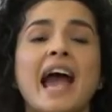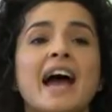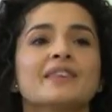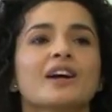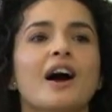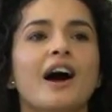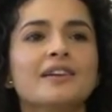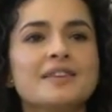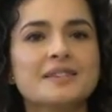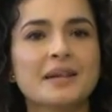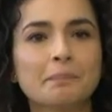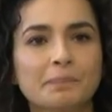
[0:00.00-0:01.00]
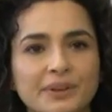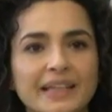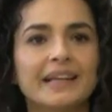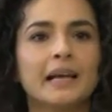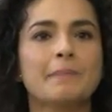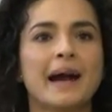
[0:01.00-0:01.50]
and the constant
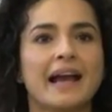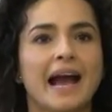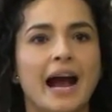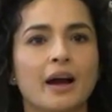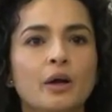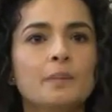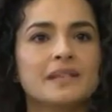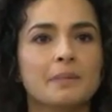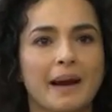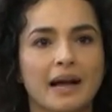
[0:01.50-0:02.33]
pleading by Arabs and